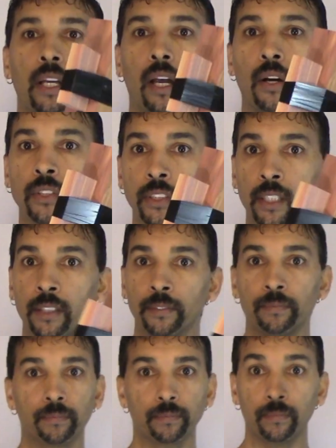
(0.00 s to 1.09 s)

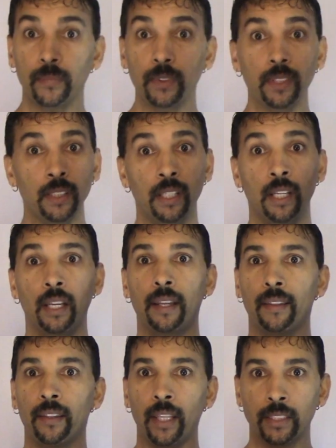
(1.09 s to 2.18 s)
Also,
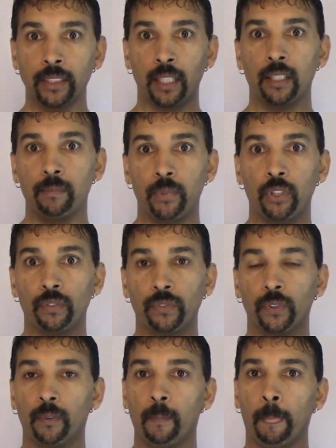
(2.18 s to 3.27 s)
that sounded beautiful,
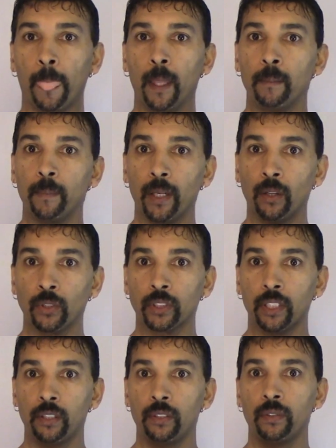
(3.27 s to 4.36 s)
but
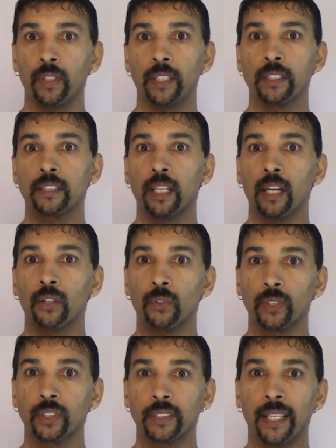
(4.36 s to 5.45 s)
also it's not going
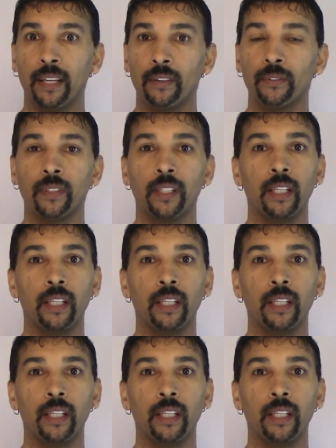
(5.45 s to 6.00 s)
to sound,